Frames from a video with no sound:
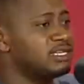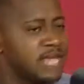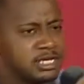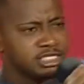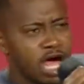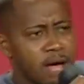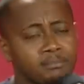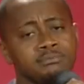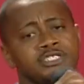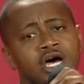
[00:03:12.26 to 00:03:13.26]

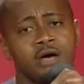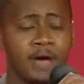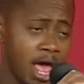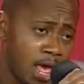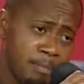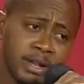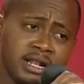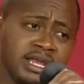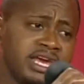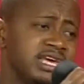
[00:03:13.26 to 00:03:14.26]
jump, jump,
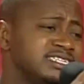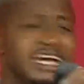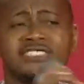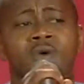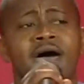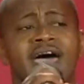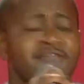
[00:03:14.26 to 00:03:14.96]
please and wave and